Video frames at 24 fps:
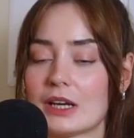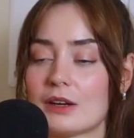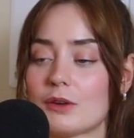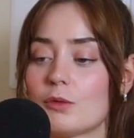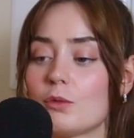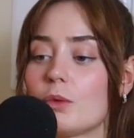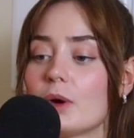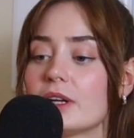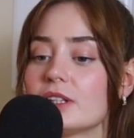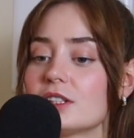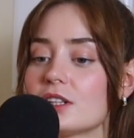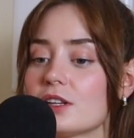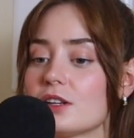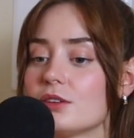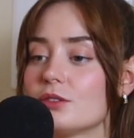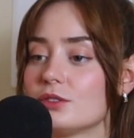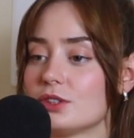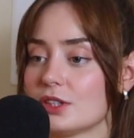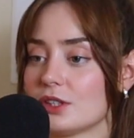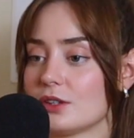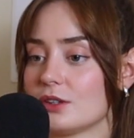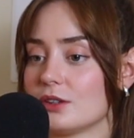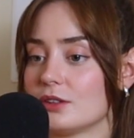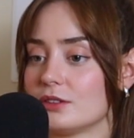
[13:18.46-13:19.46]
What do you
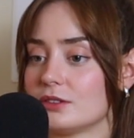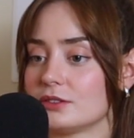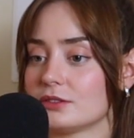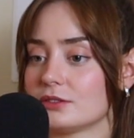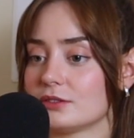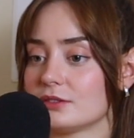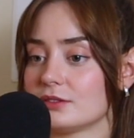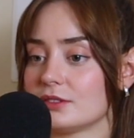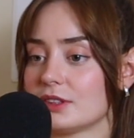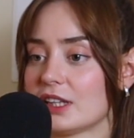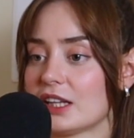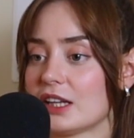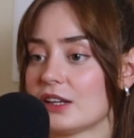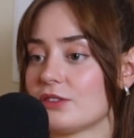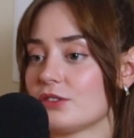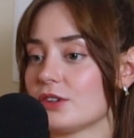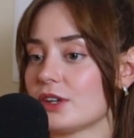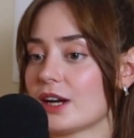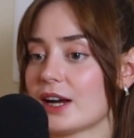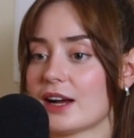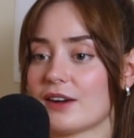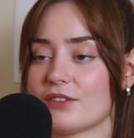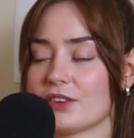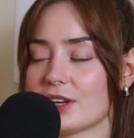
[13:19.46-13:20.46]
do if
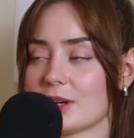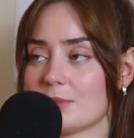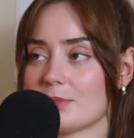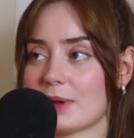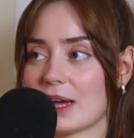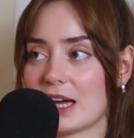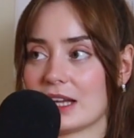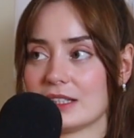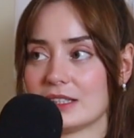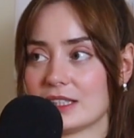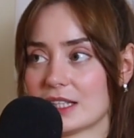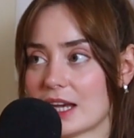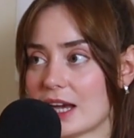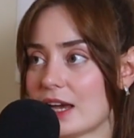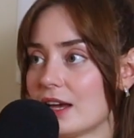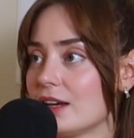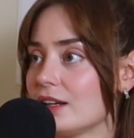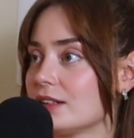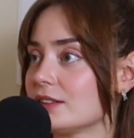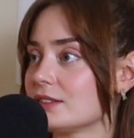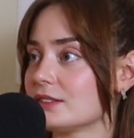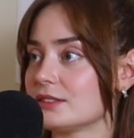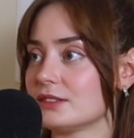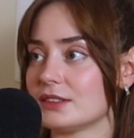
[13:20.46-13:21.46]
you're having a bad
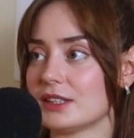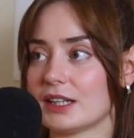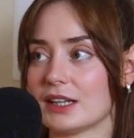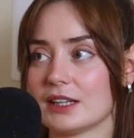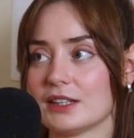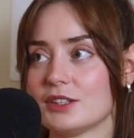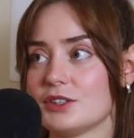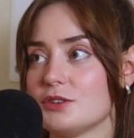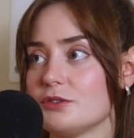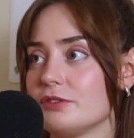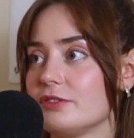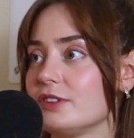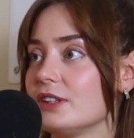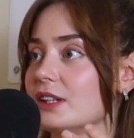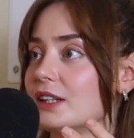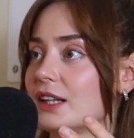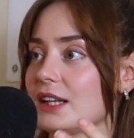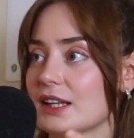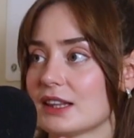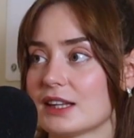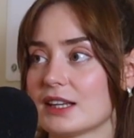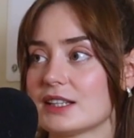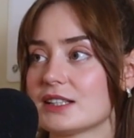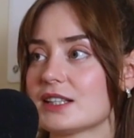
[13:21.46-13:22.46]
day and you feel
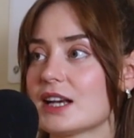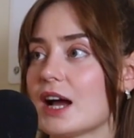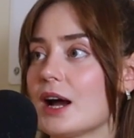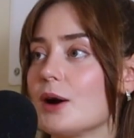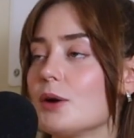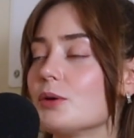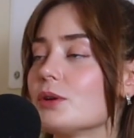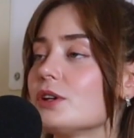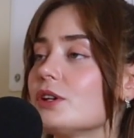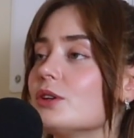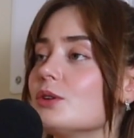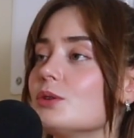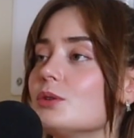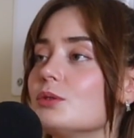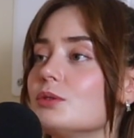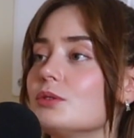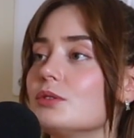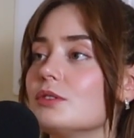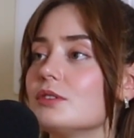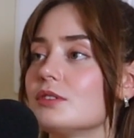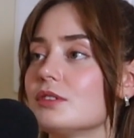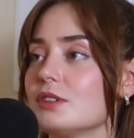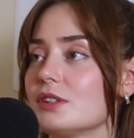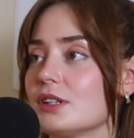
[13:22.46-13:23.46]
like this? How do
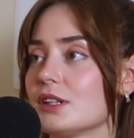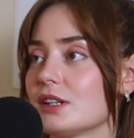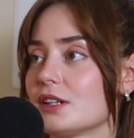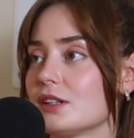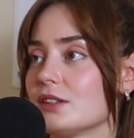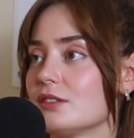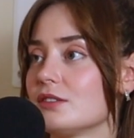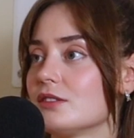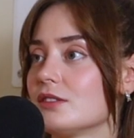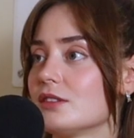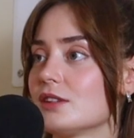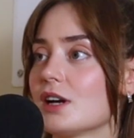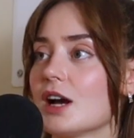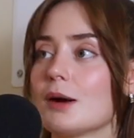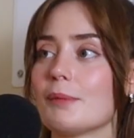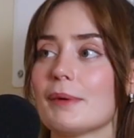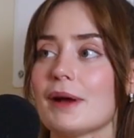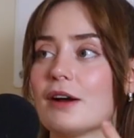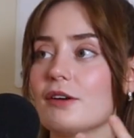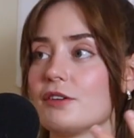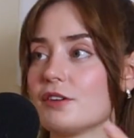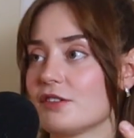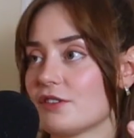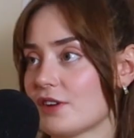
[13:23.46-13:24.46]
you come
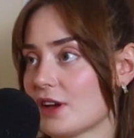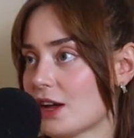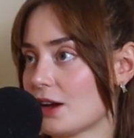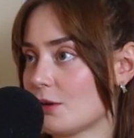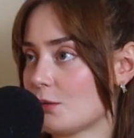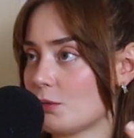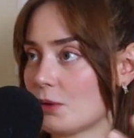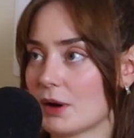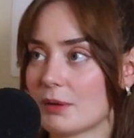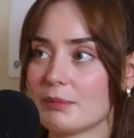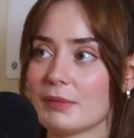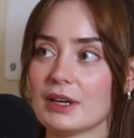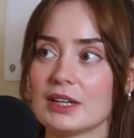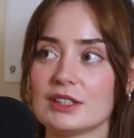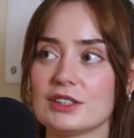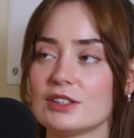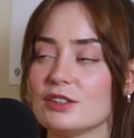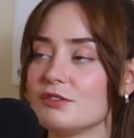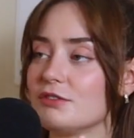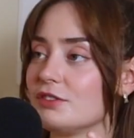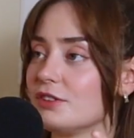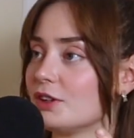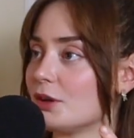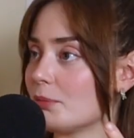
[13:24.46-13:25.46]
out of it? What makes
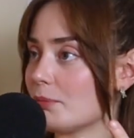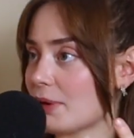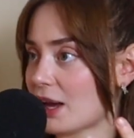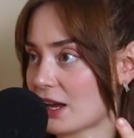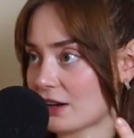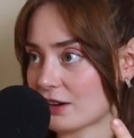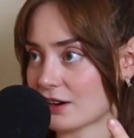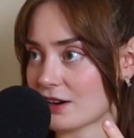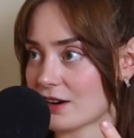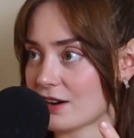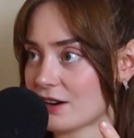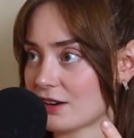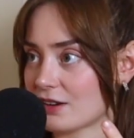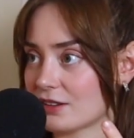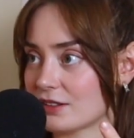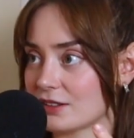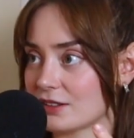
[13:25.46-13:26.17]
you feel better?